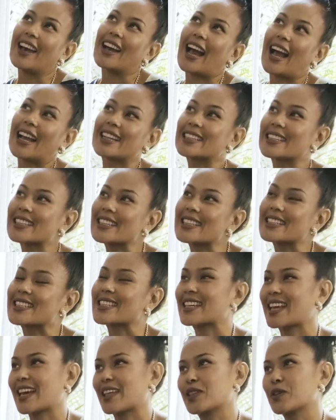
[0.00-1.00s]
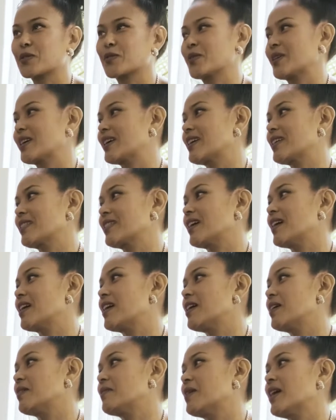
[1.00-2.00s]
I did it together with
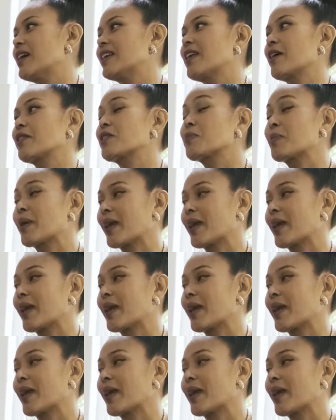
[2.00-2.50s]
another